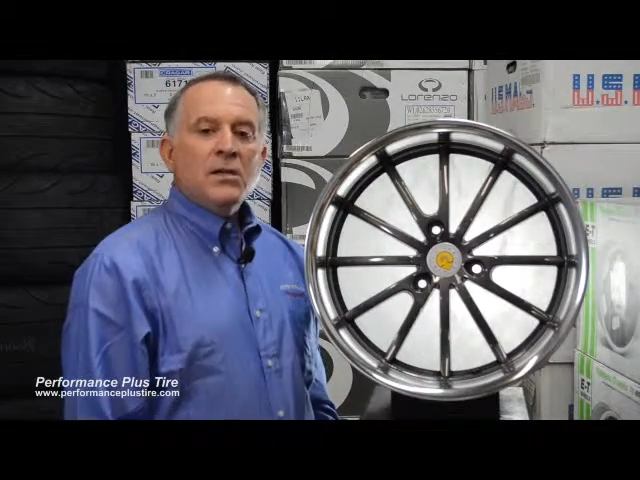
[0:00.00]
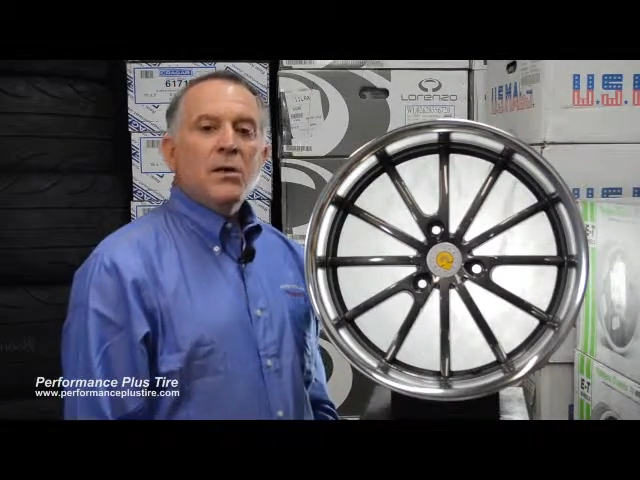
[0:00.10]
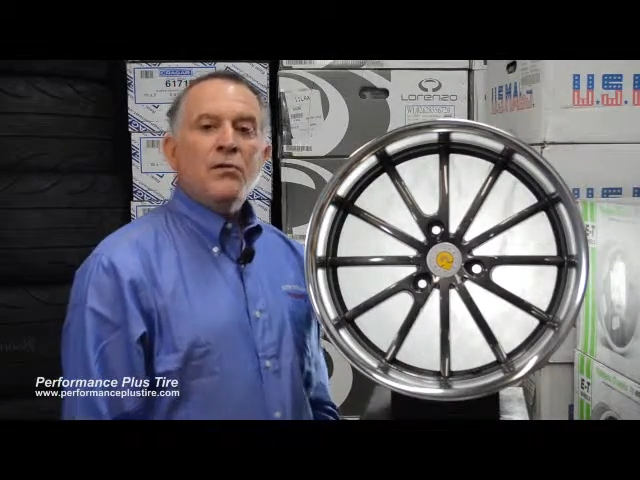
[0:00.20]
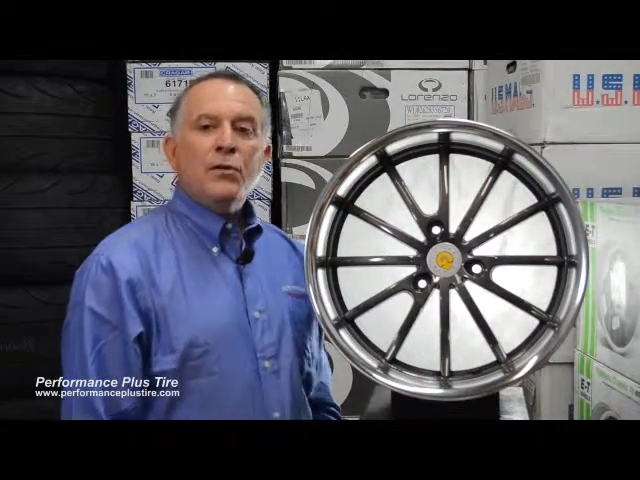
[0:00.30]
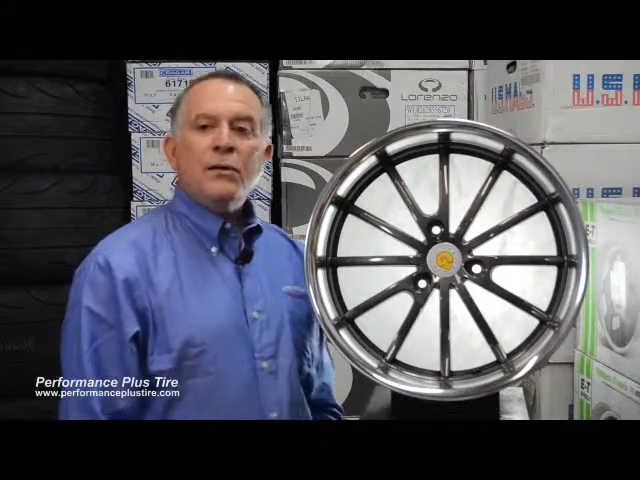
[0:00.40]

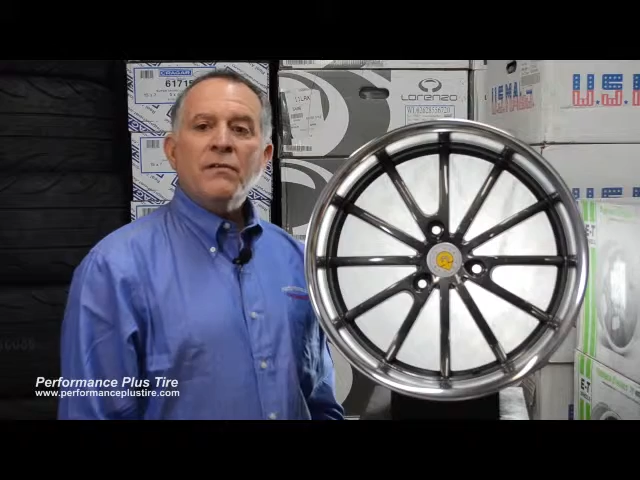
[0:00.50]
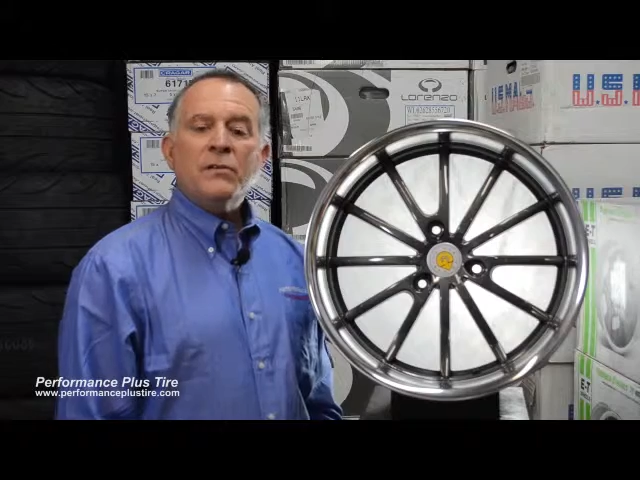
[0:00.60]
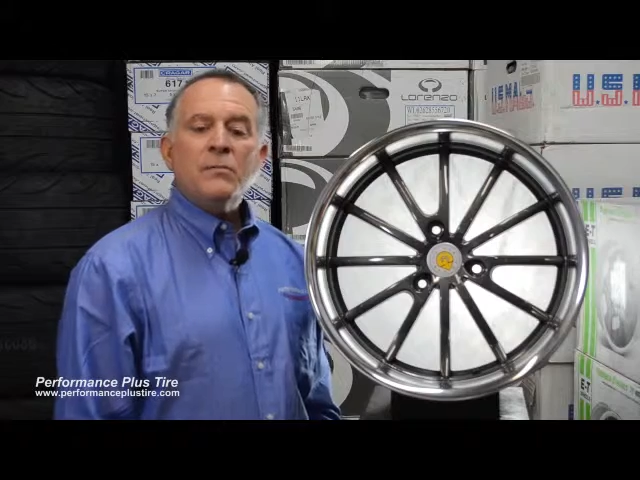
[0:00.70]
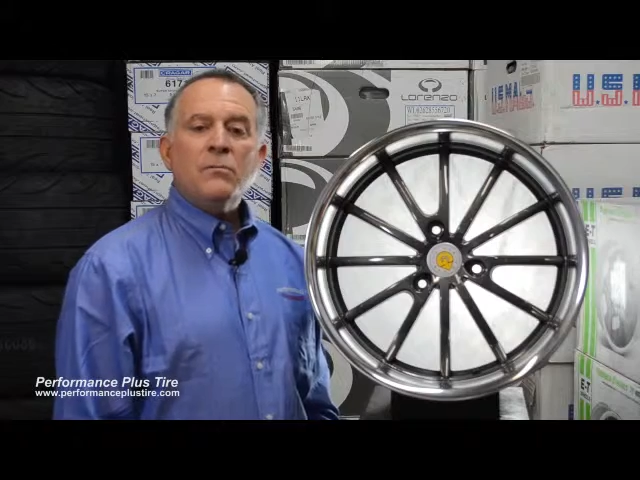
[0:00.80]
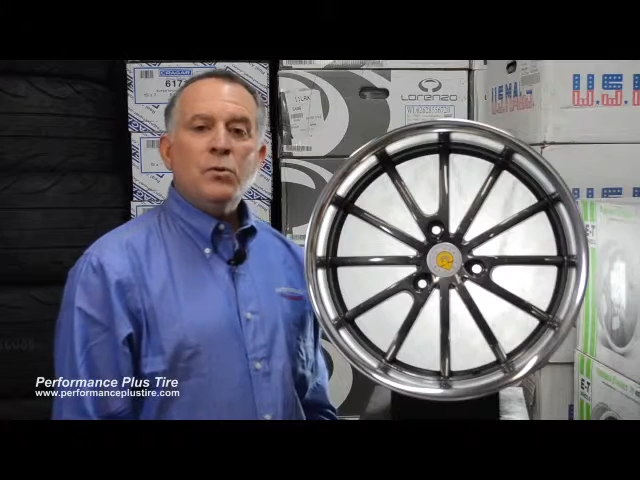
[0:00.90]
So if you're looking
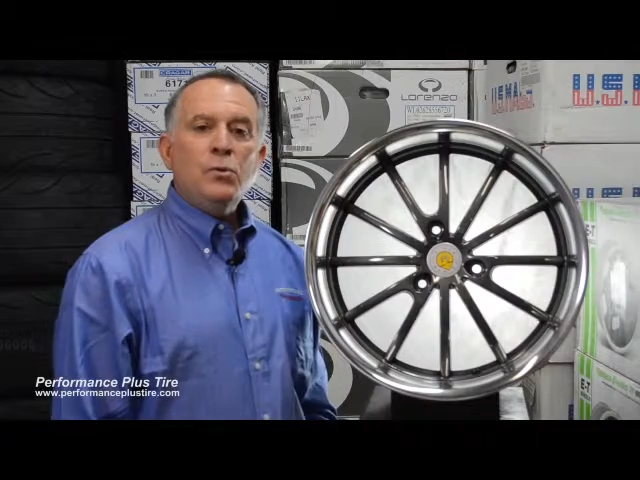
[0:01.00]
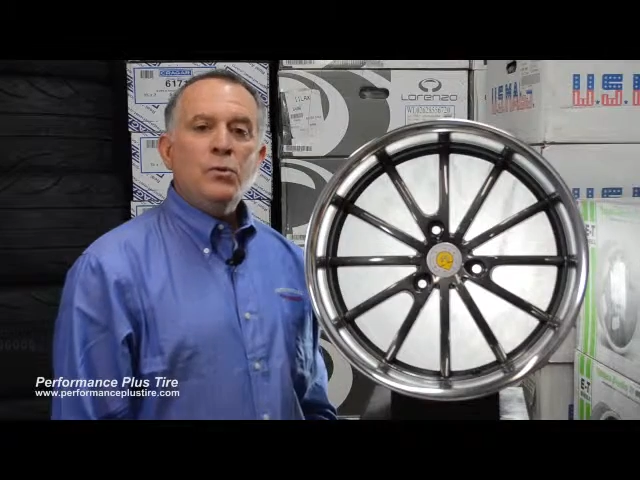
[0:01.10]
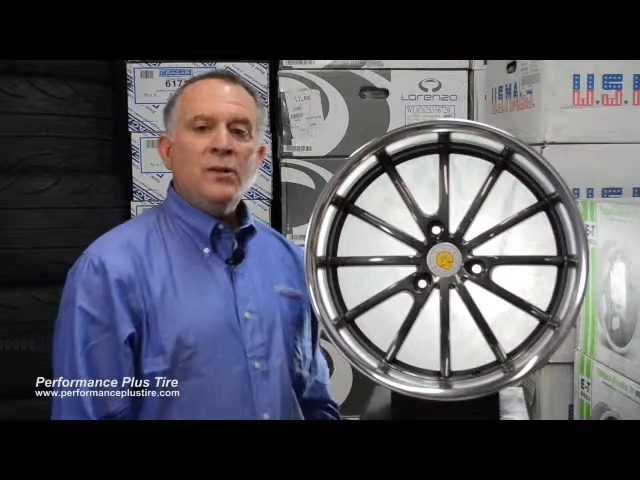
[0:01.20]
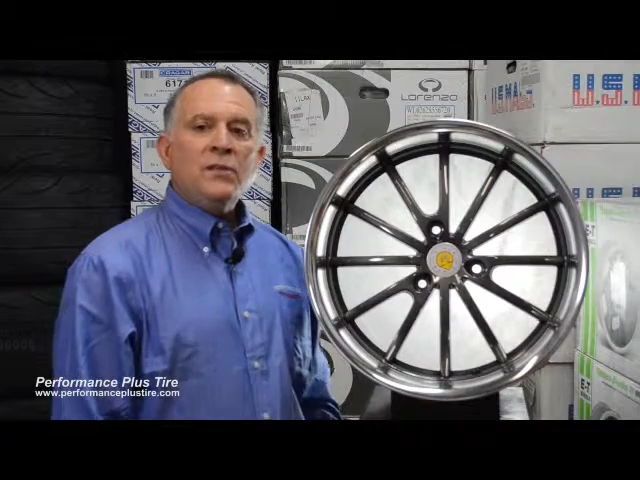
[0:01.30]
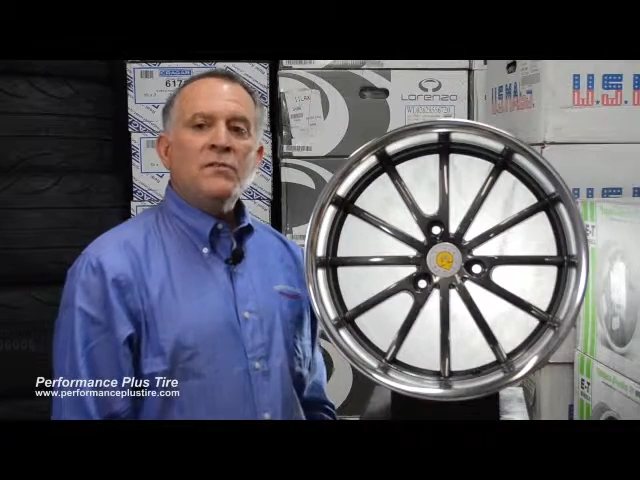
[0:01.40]
for some cool
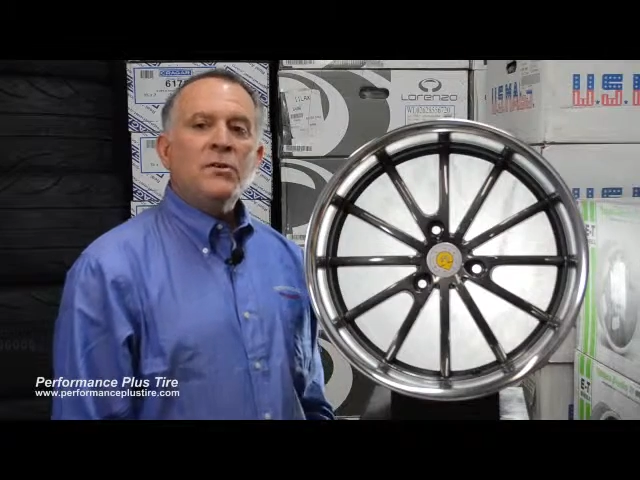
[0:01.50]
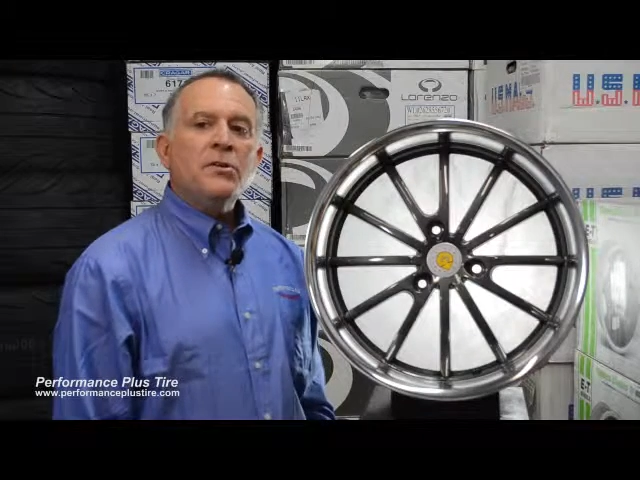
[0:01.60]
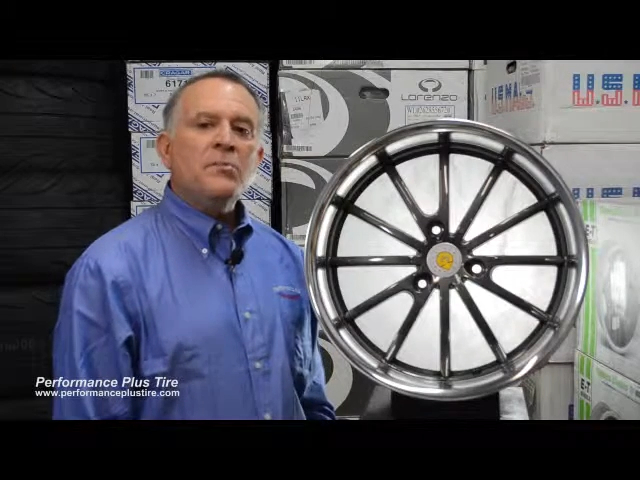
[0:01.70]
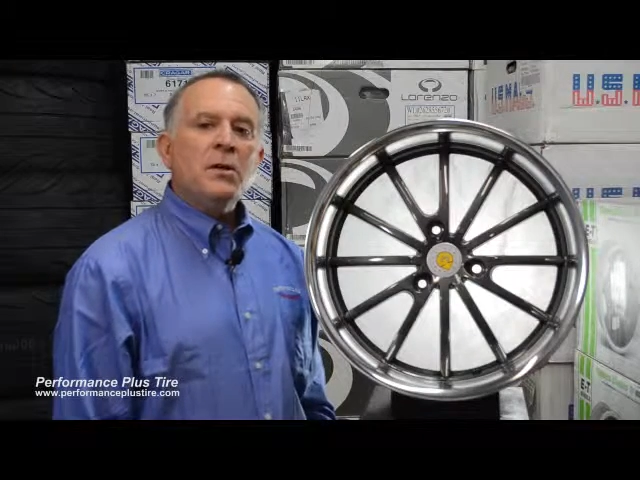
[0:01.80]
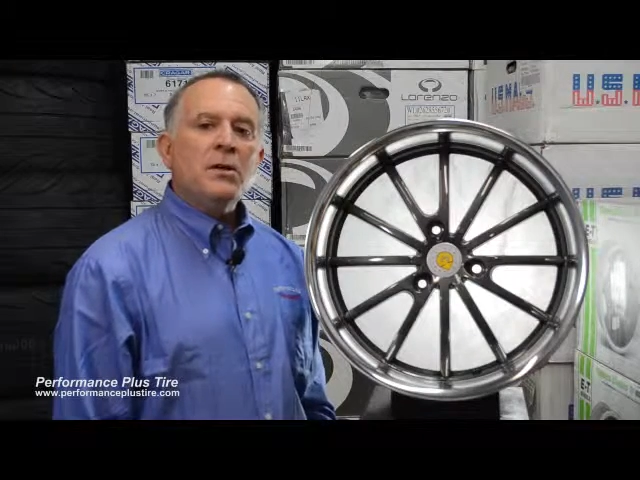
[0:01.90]
wheels for your
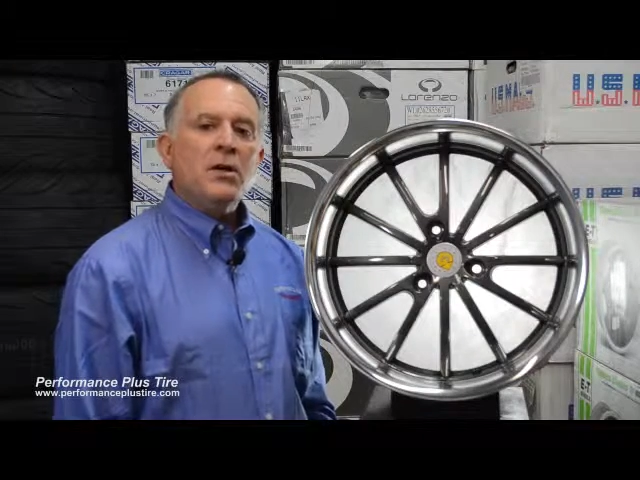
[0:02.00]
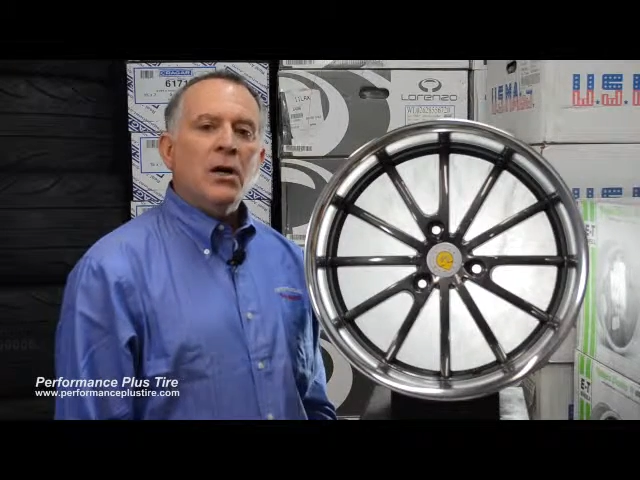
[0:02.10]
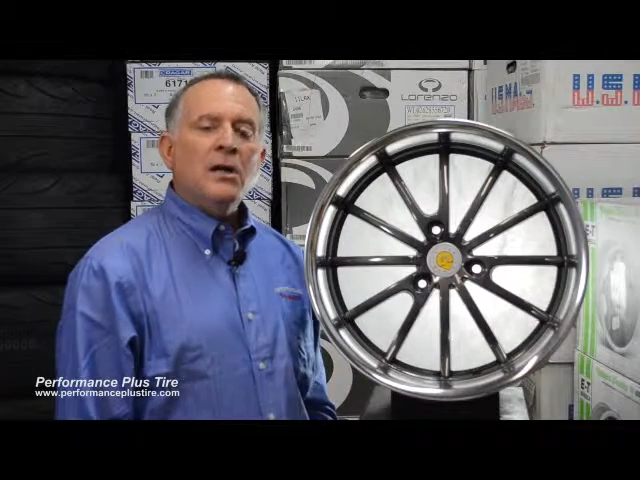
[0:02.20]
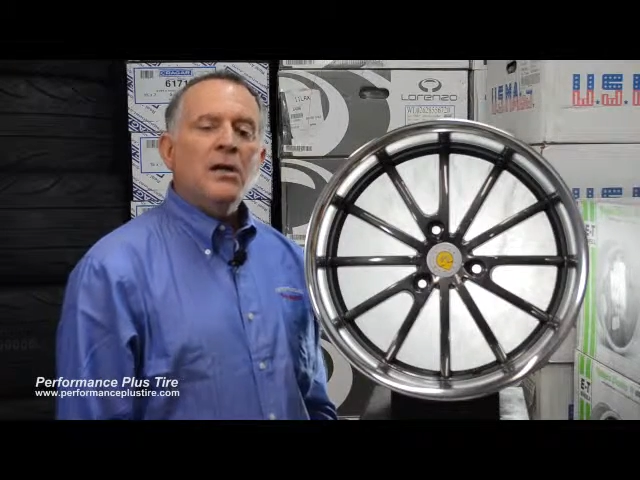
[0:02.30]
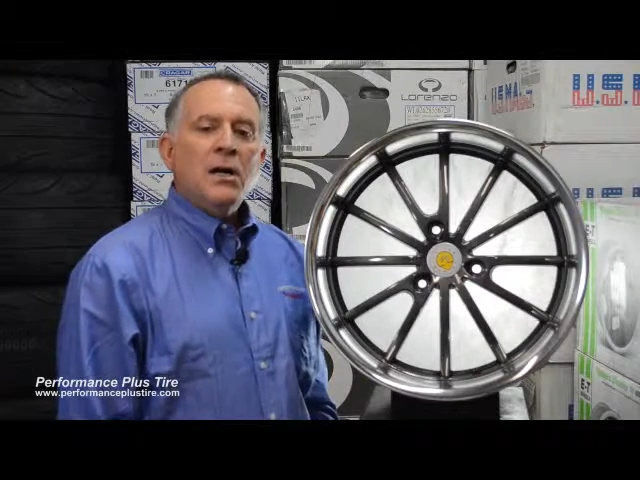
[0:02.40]
smart
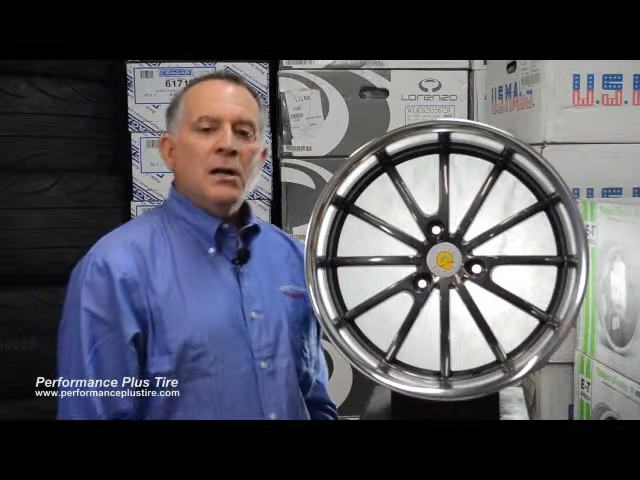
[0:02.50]
car,